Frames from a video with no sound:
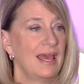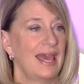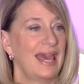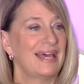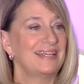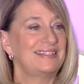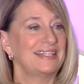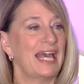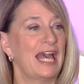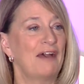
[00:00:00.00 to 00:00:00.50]

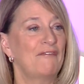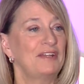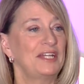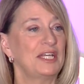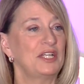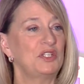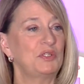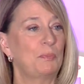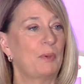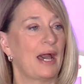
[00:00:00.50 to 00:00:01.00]
As
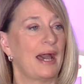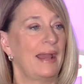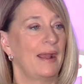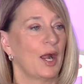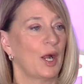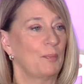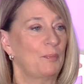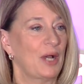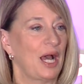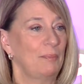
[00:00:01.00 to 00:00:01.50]
evident by
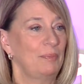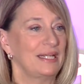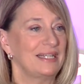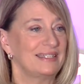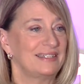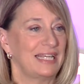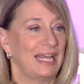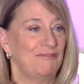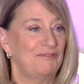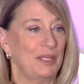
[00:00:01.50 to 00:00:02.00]
our public
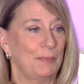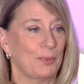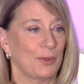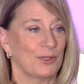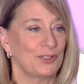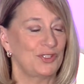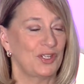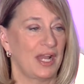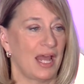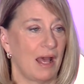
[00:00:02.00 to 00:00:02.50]
safety
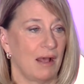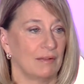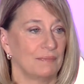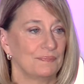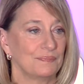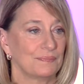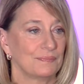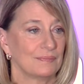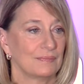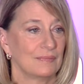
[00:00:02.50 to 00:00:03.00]
personnel,
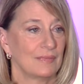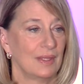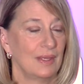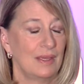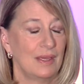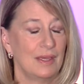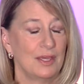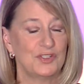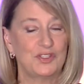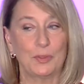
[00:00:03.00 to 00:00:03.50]

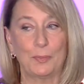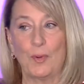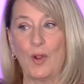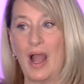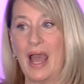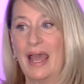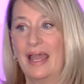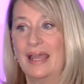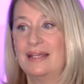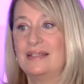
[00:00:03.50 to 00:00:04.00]

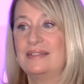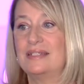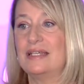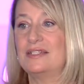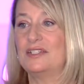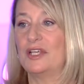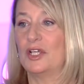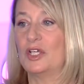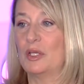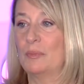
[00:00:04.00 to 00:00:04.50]
Surprise
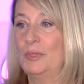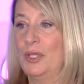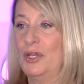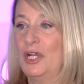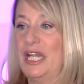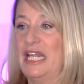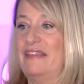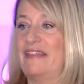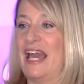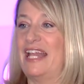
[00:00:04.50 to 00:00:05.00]
is a
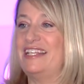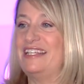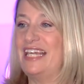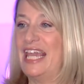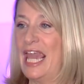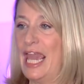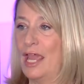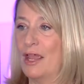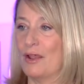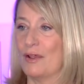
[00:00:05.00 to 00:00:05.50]
community that
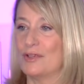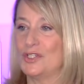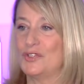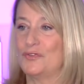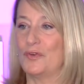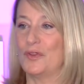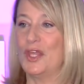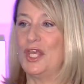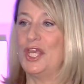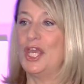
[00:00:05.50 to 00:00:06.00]
cares
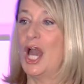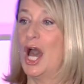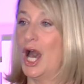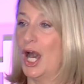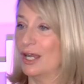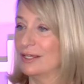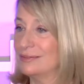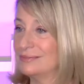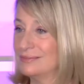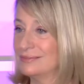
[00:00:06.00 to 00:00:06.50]
for the
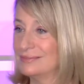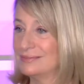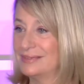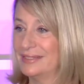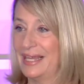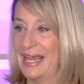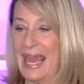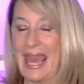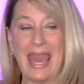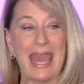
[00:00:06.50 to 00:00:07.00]
young
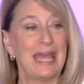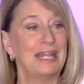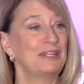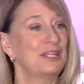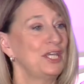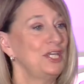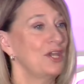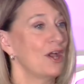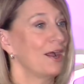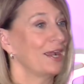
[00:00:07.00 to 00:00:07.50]
and
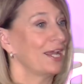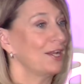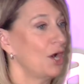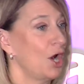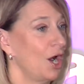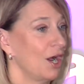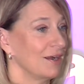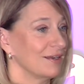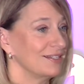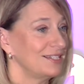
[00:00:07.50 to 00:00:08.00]
the young at
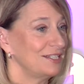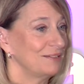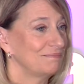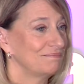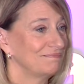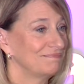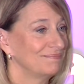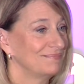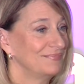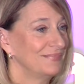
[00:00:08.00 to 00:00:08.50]
heart.
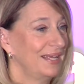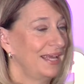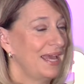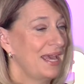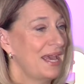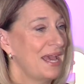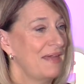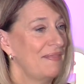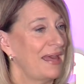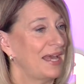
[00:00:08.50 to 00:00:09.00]

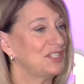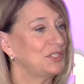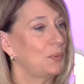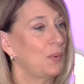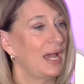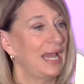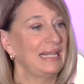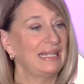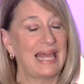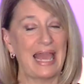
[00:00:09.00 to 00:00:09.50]
That's
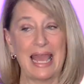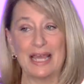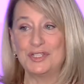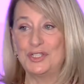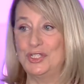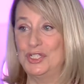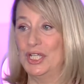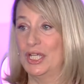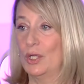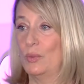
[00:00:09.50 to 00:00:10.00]
why
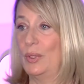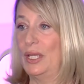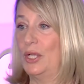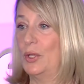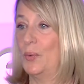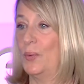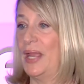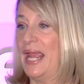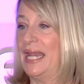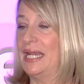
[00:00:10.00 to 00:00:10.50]
last year we
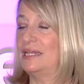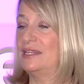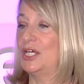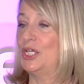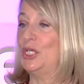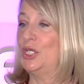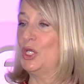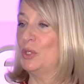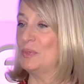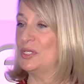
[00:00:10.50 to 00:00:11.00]
created the
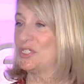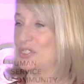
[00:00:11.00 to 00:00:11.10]
Human